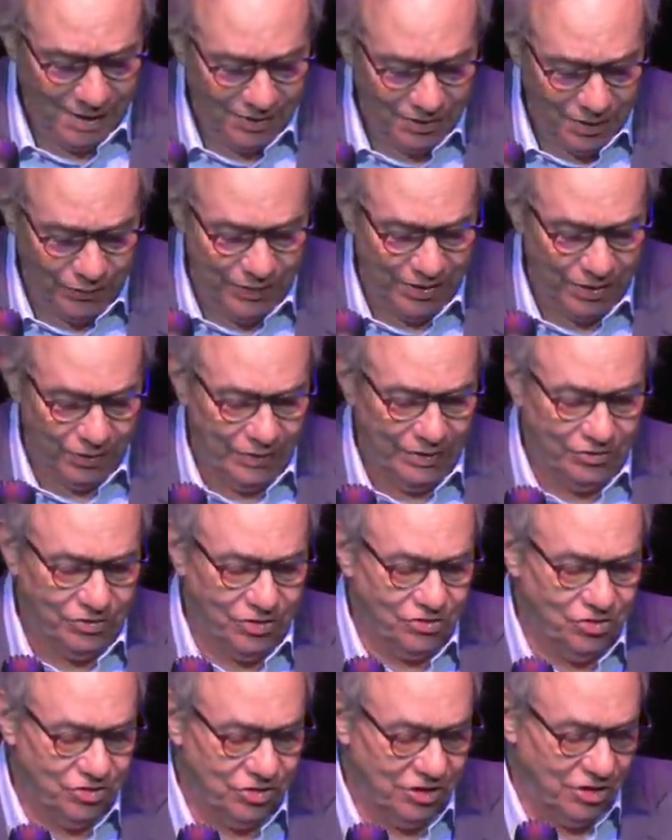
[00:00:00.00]
The real
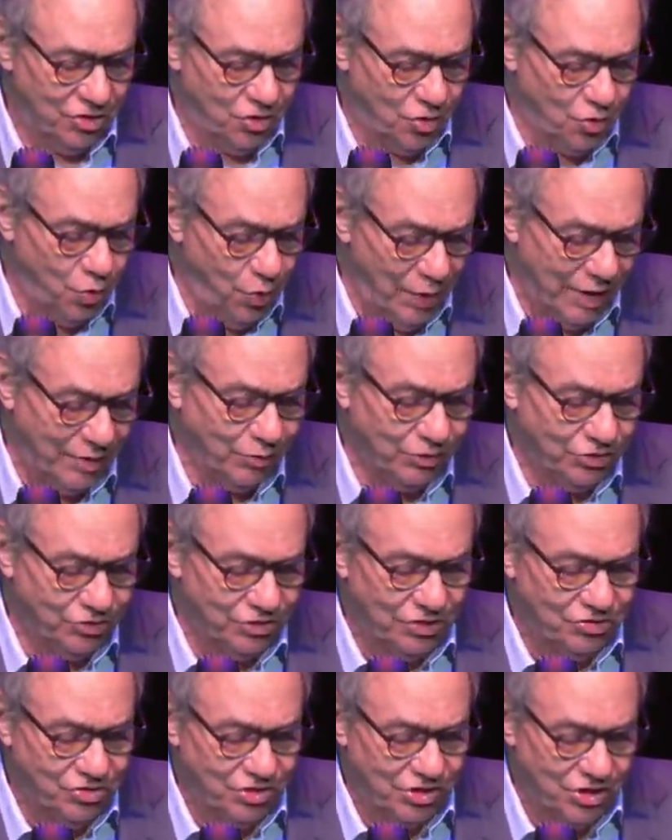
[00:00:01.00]
reason she quit was
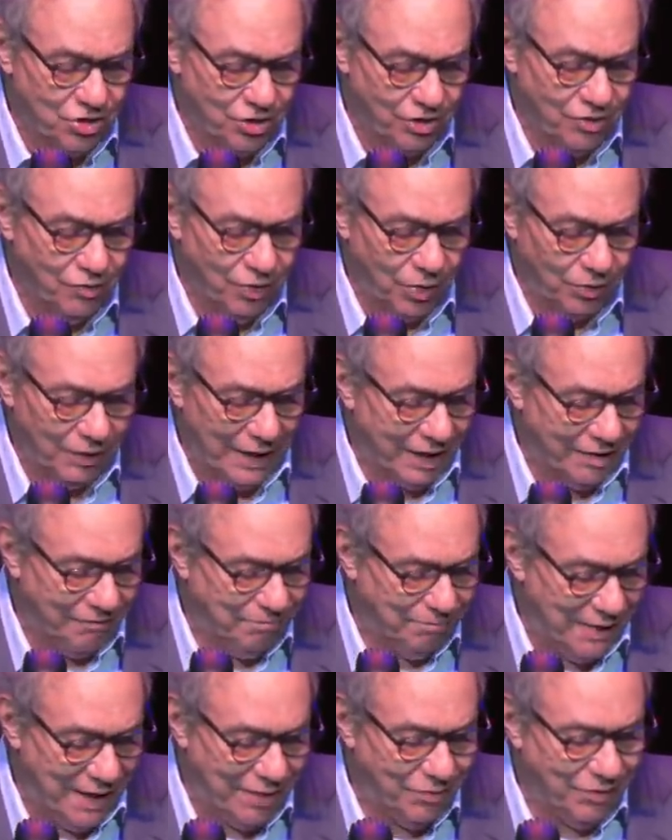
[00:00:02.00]
that she couldn't roll out
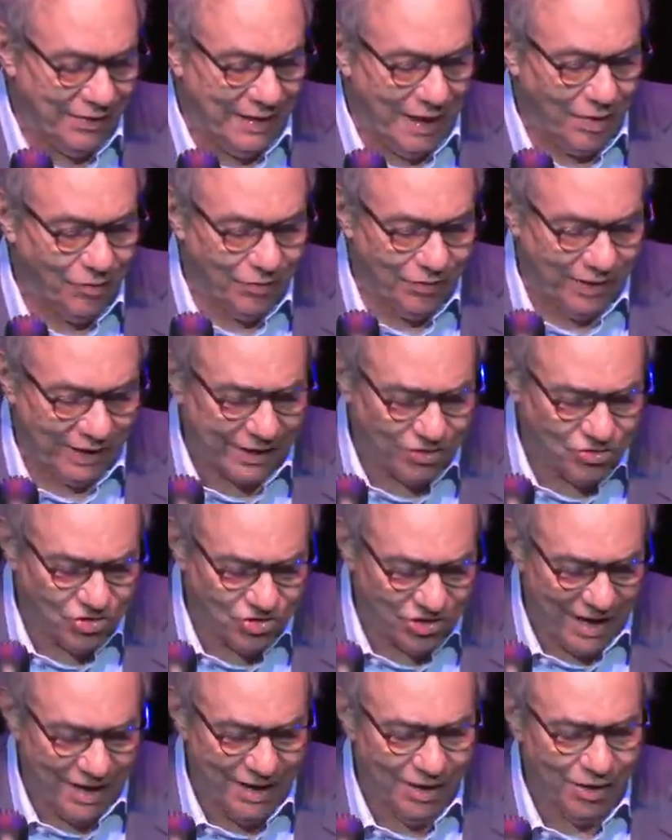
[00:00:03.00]
of bed without
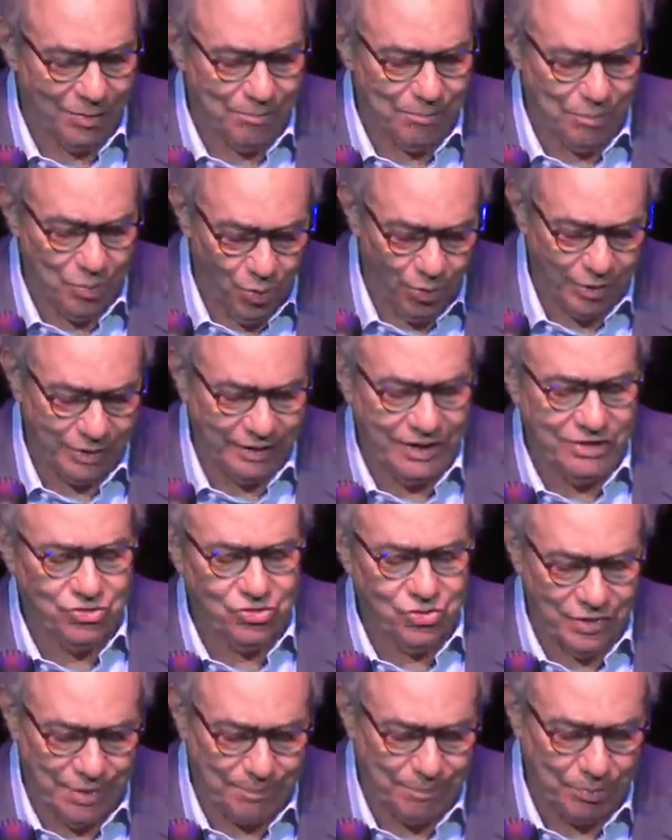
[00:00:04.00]
ricocheting her portly
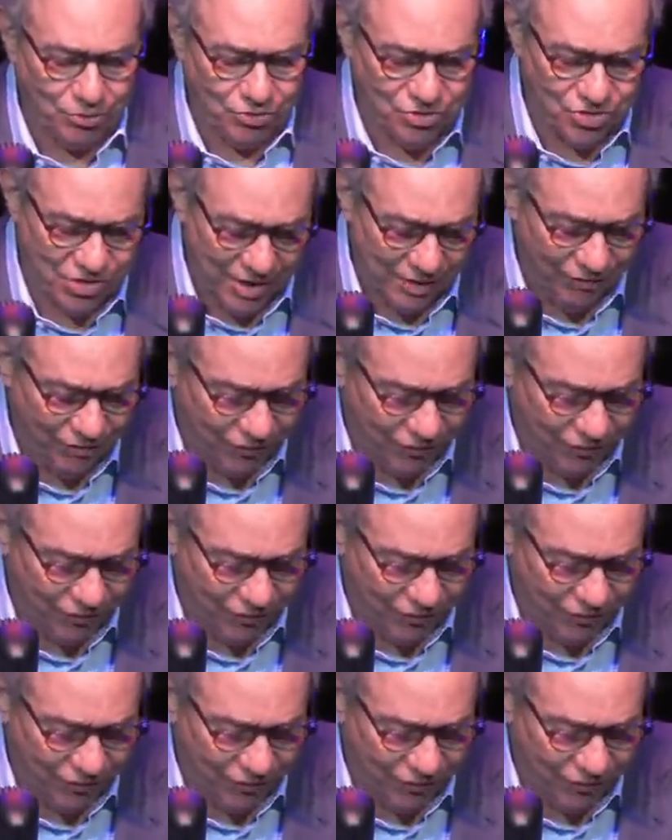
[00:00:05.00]
triple chin